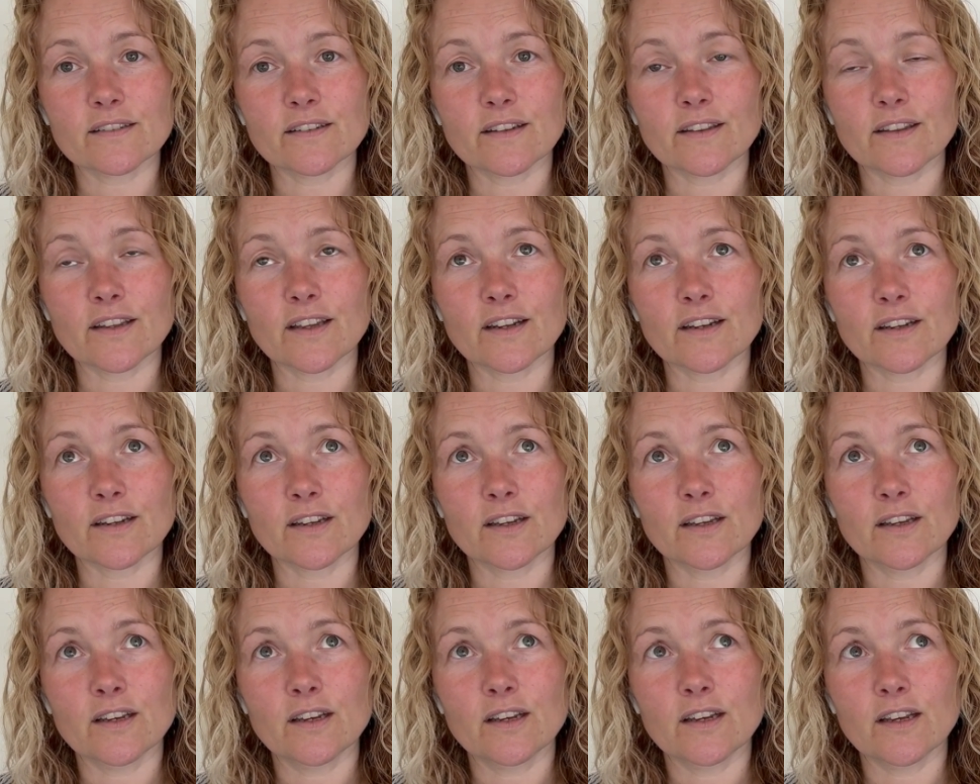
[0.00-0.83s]
And then
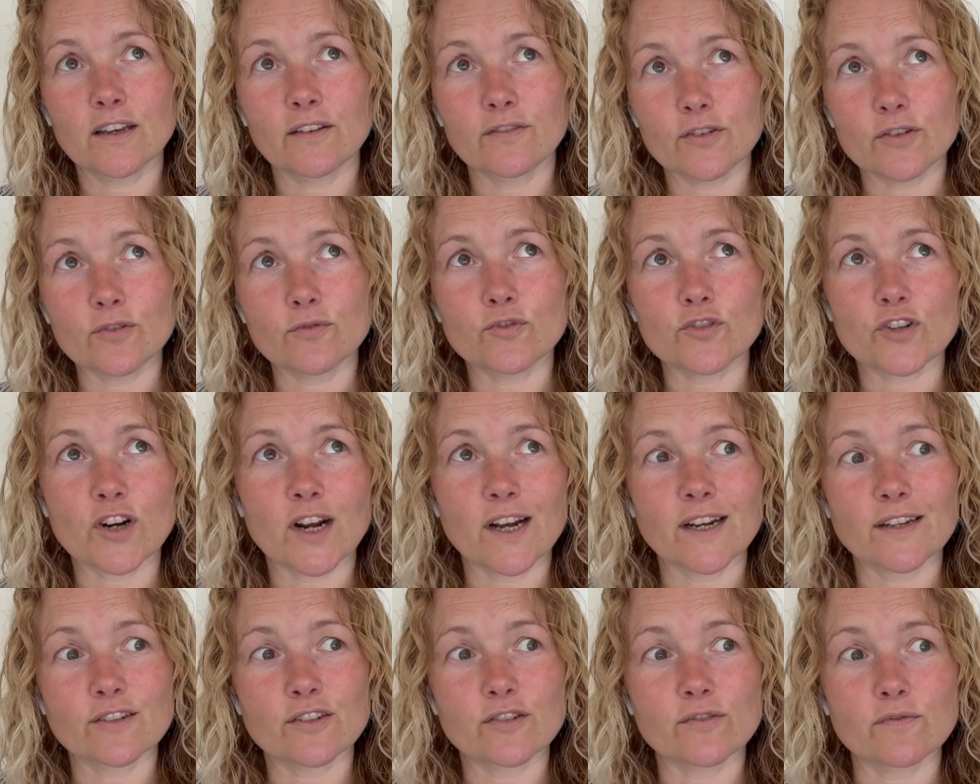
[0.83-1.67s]
if you
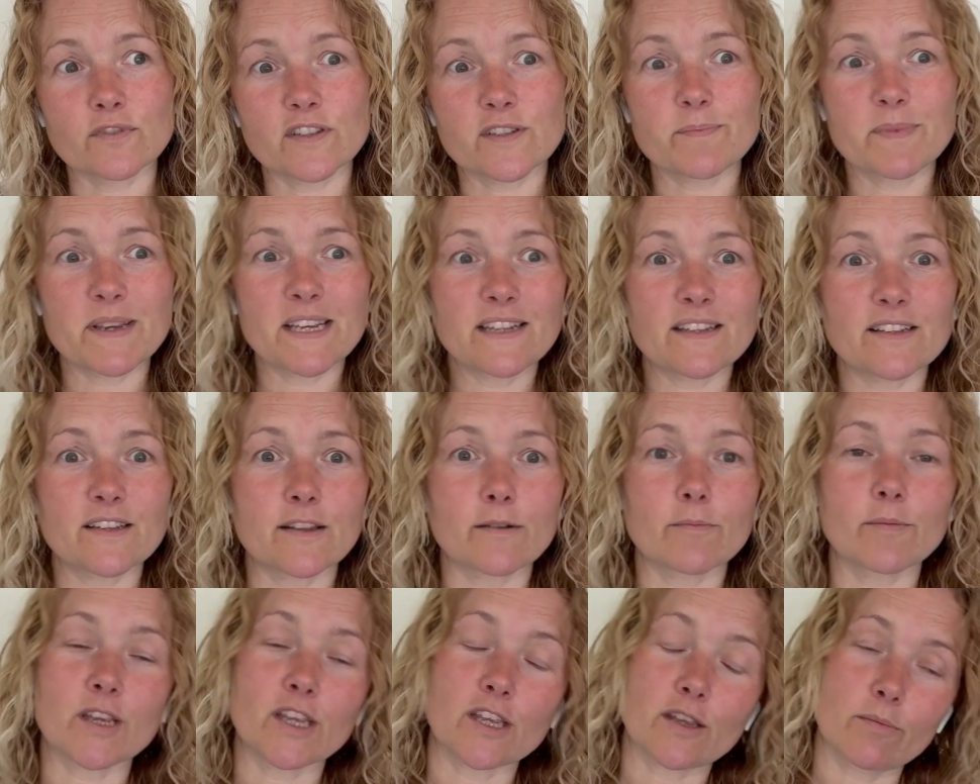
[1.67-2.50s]
try to speak to
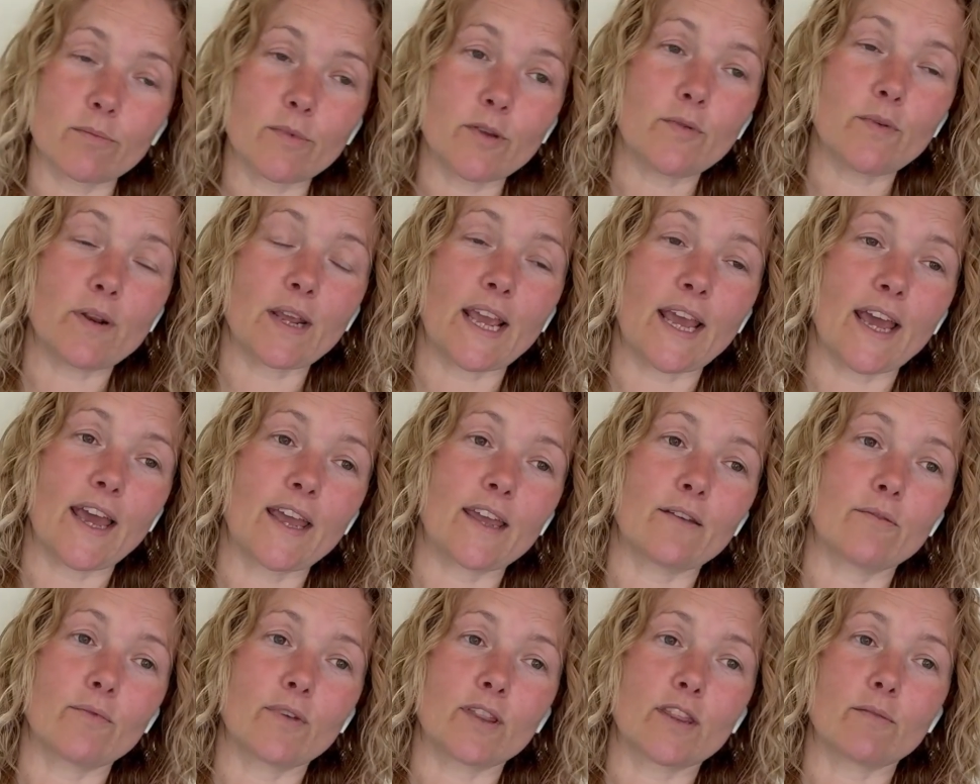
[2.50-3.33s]
them and
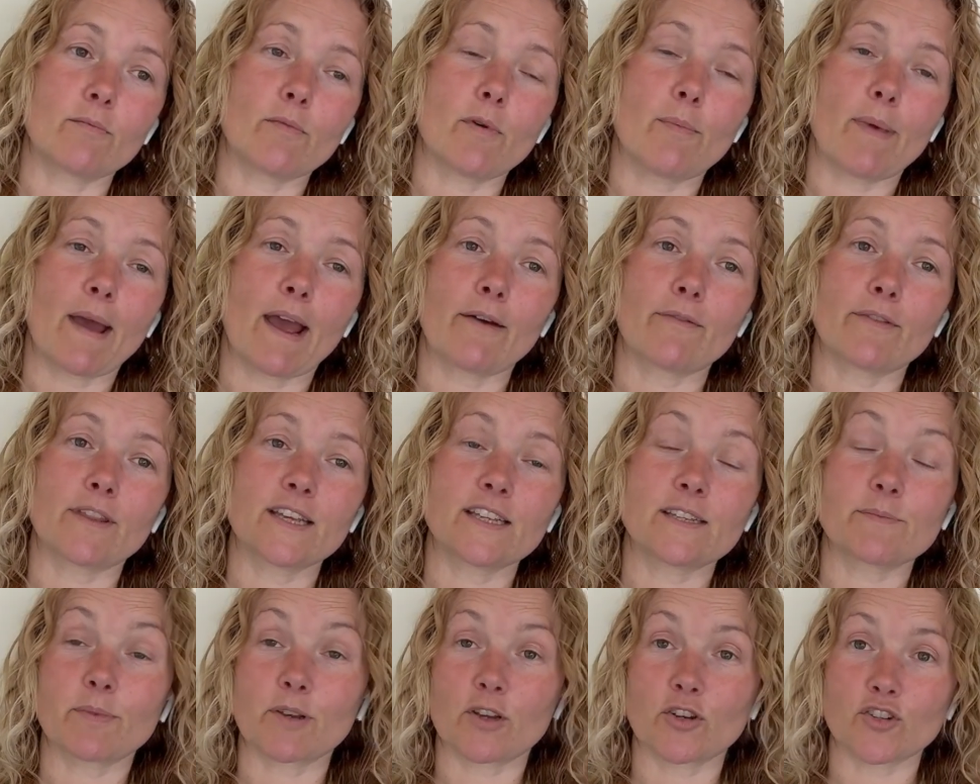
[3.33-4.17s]
communicate with them about
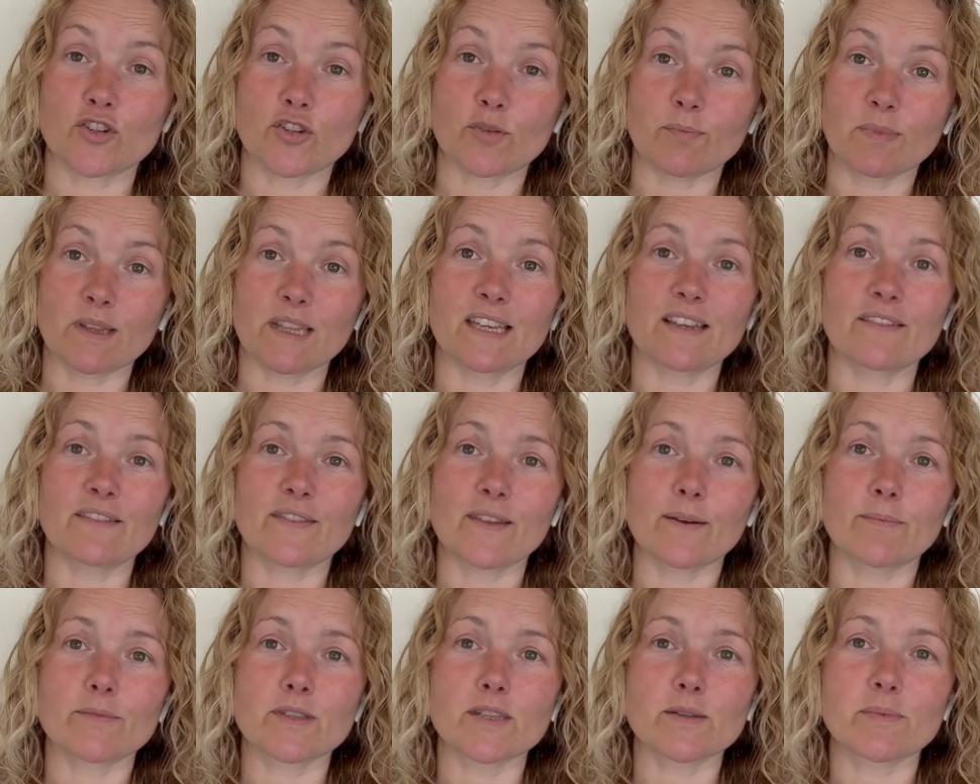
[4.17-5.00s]
this because you believe
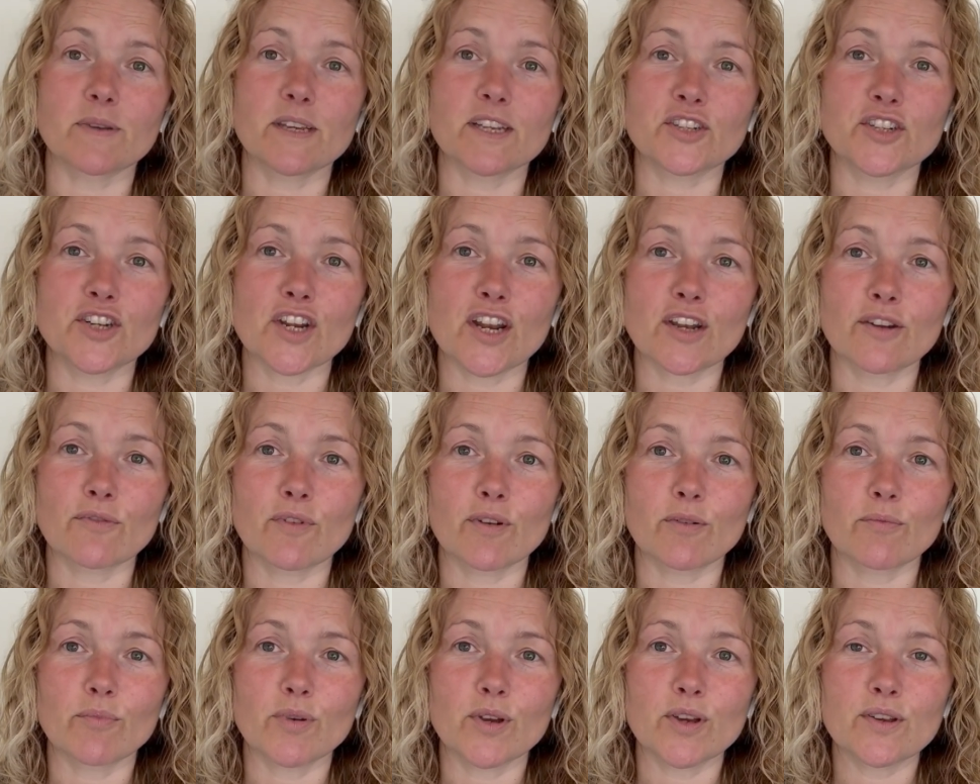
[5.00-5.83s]
them to be a
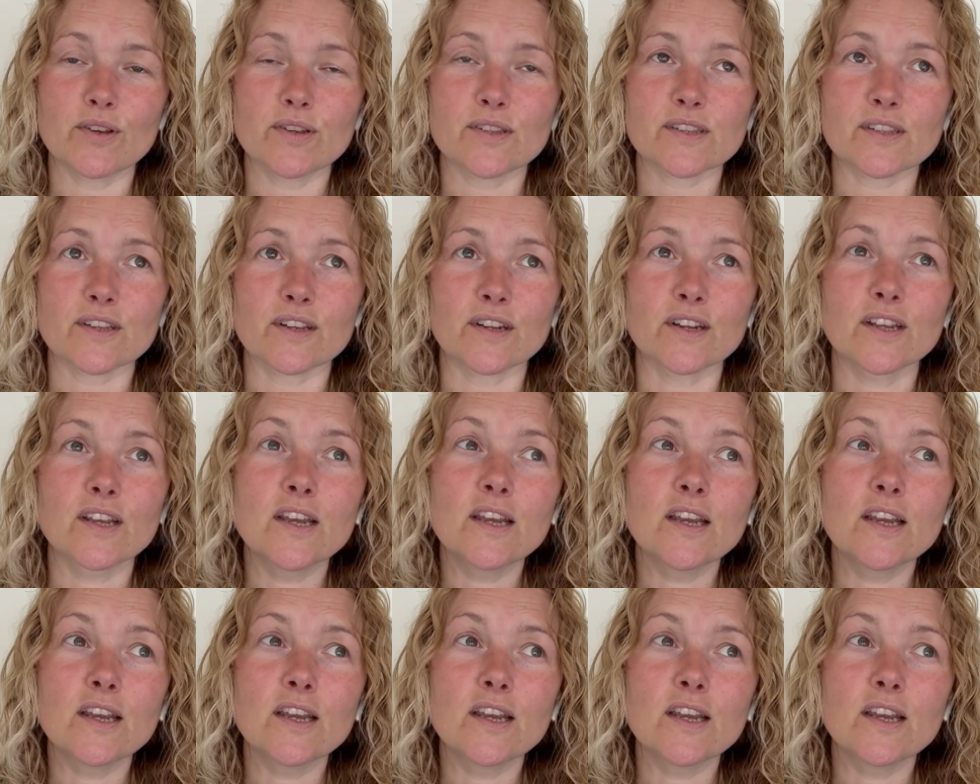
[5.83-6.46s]
genuine person,